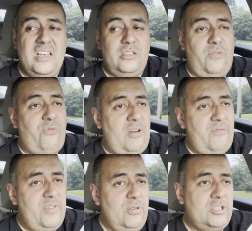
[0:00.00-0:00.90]
The front
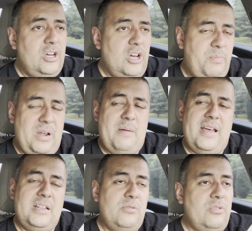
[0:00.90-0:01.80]
feels good, but I
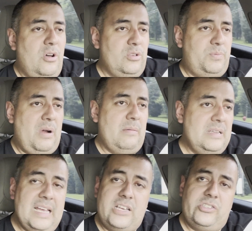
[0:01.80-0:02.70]
might do those probably
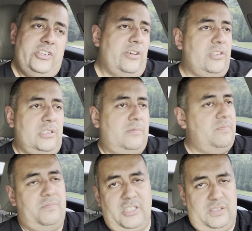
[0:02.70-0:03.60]
next year, just
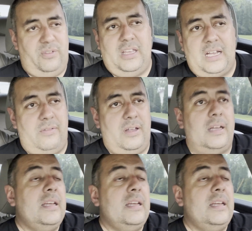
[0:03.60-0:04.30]
for the heck of it.